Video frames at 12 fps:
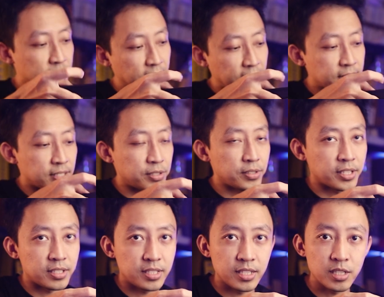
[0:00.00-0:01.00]
size as you
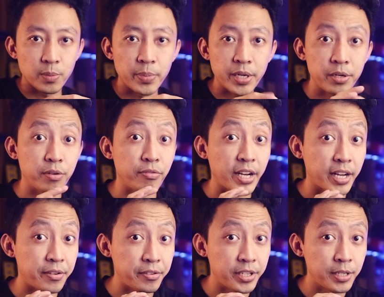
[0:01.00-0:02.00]
can see compared to the
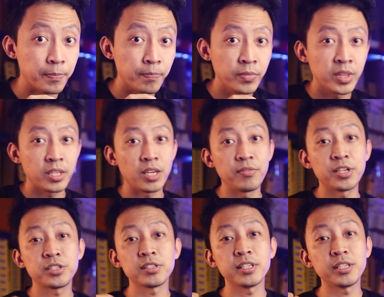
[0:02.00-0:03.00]
500.
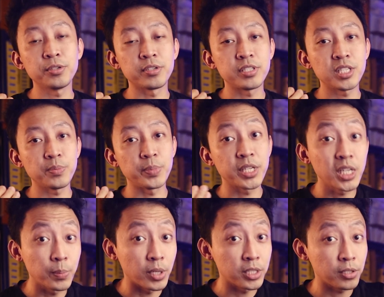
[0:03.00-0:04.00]
Eventually, you'll see
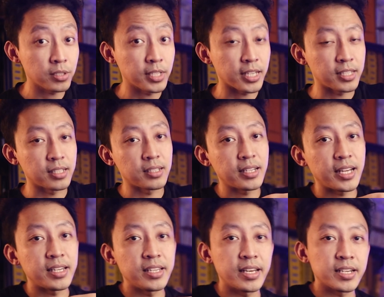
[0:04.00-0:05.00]
bigger models like the
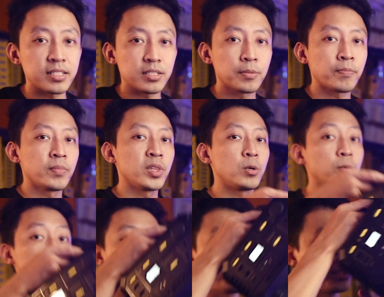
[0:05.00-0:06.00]

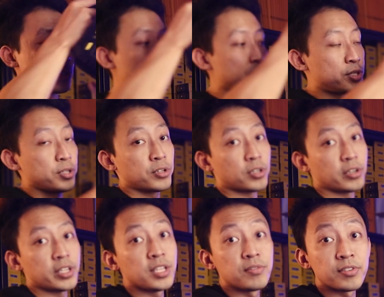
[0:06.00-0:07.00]
NES1200
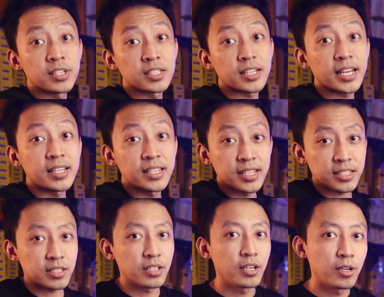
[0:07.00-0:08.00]
or even the
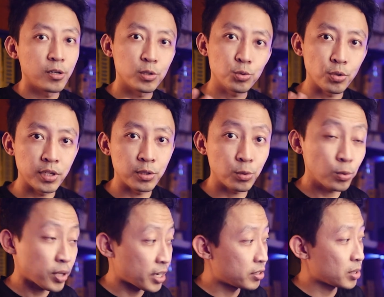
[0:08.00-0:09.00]

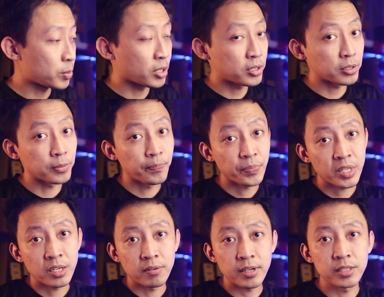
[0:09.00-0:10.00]
NES2200 model.
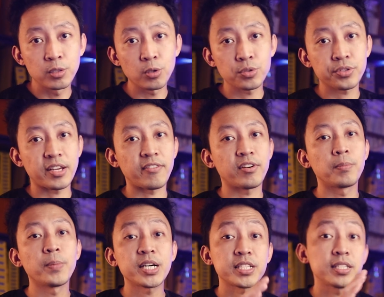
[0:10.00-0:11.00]
Right, those will have a
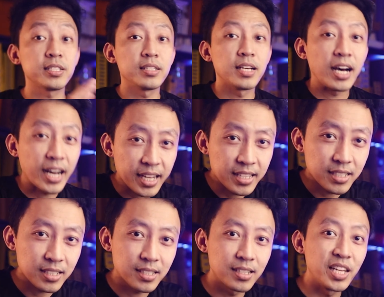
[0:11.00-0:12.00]
much
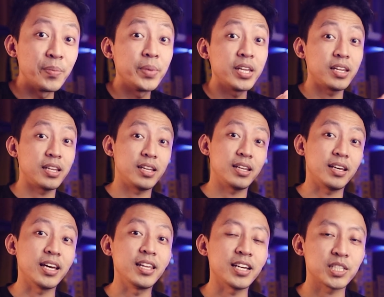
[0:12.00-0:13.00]
higher limit
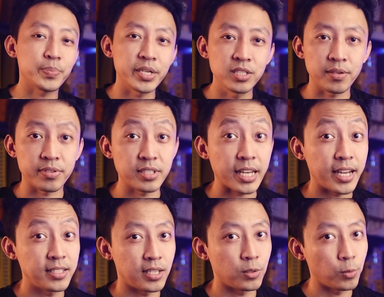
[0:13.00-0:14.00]
at the expense of
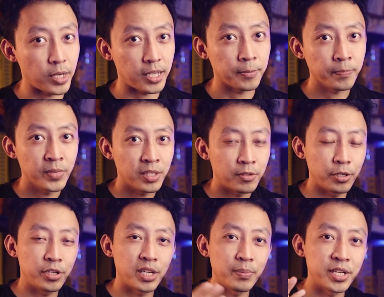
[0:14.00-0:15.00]
size and weight. Right,
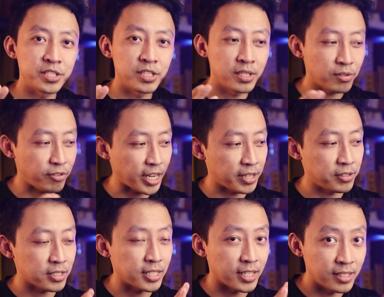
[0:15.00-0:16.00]
you can imagine the
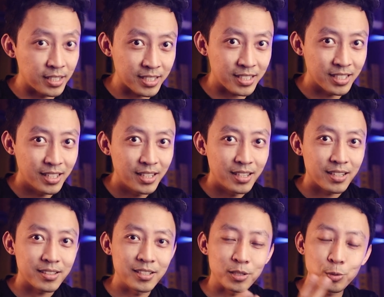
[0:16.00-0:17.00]
500 is like this.
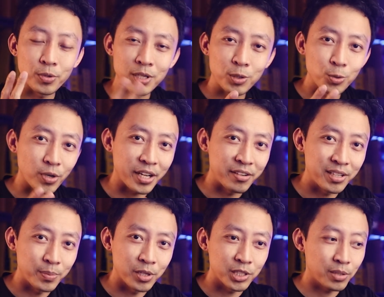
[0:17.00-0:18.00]
The
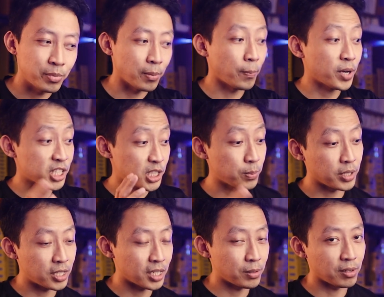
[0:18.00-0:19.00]
2200 model will be much
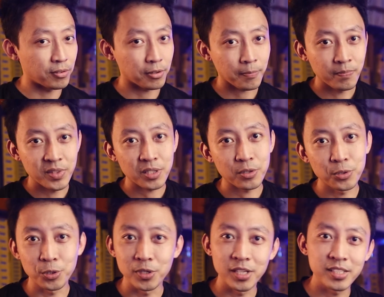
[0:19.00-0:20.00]
bigger with
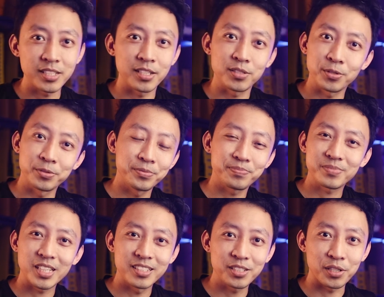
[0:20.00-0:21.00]
rollers and its own
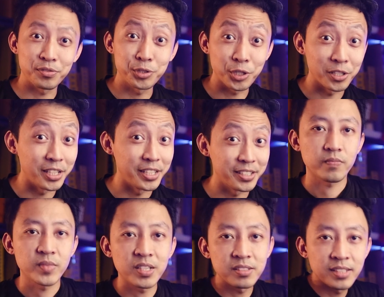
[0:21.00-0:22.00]
sort of trolley.
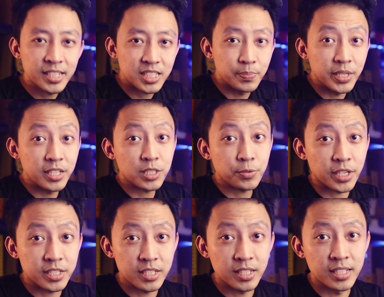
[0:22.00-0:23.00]
Now the next biggest
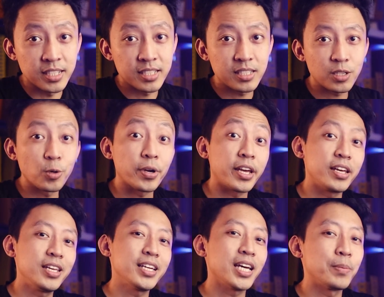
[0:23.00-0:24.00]
question is, okay,
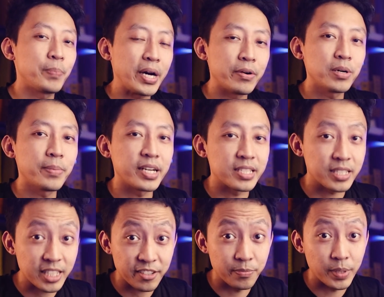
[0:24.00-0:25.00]
it can power my
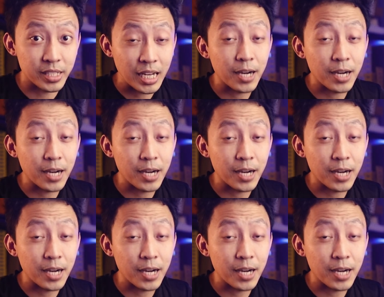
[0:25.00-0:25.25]
stuff, but